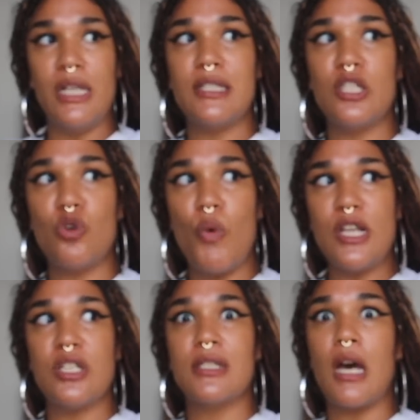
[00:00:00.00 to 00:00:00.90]
Let
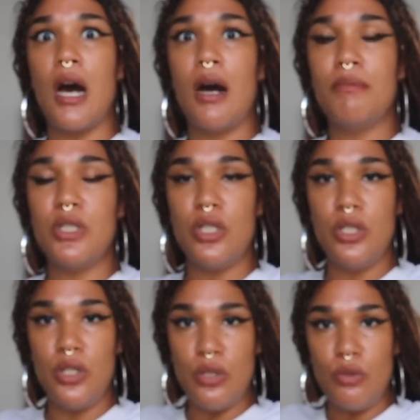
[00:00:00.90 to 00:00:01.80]
situations come to
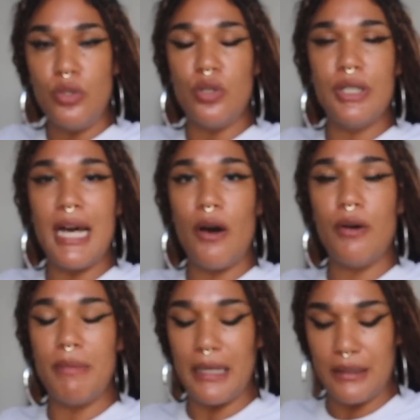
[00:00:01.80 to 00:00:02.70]
you. You're
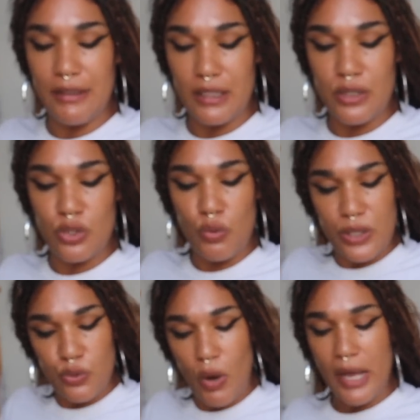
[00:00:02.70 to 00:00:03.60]
now a magnetic
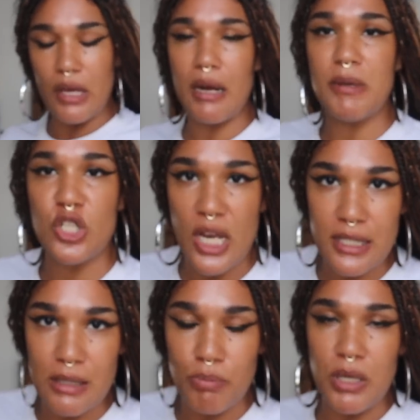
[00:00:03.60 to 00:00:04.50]
source. Why you gotta be
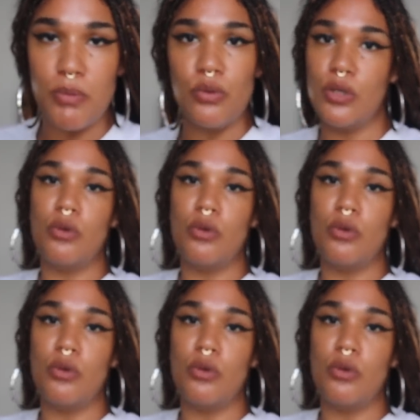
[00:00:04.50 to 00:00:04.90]
chasing people?